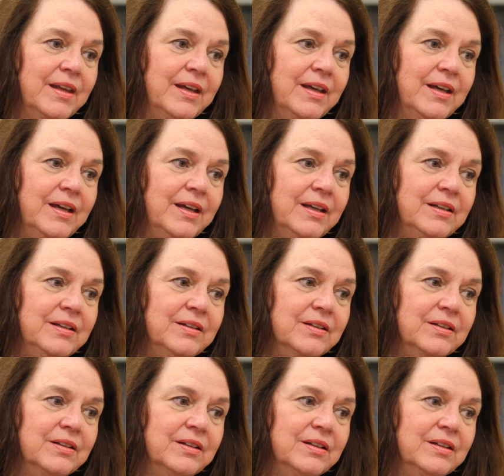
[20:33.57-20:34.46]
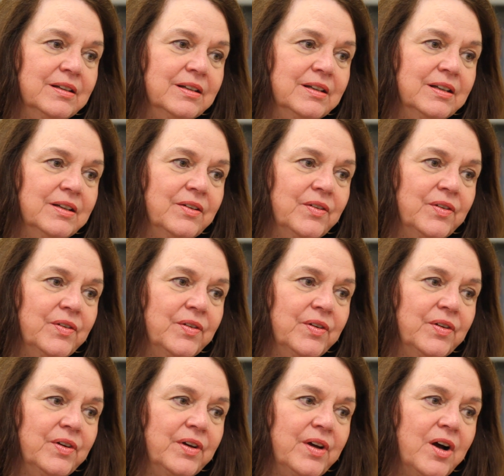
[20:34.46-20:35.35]
and
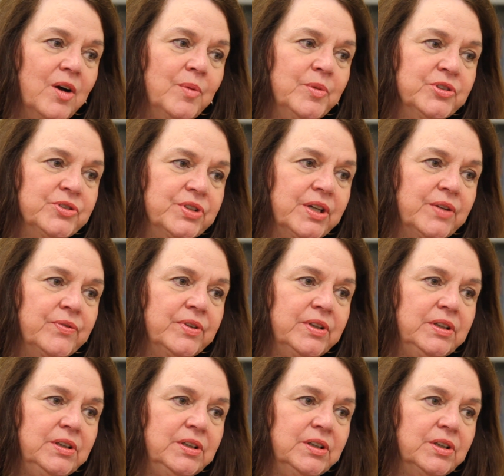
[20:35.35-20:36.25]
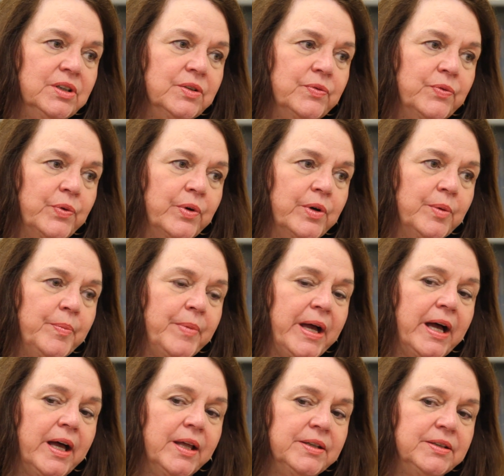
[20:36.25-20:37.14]
almost every year for
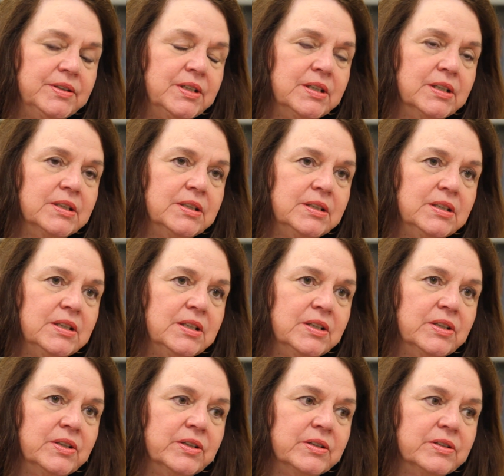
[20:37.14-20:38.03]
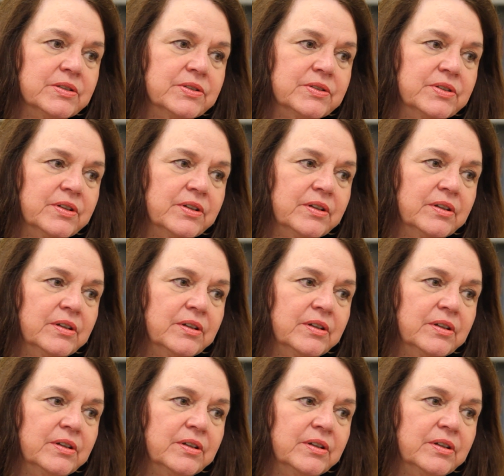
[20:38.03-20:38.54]
about 10 years,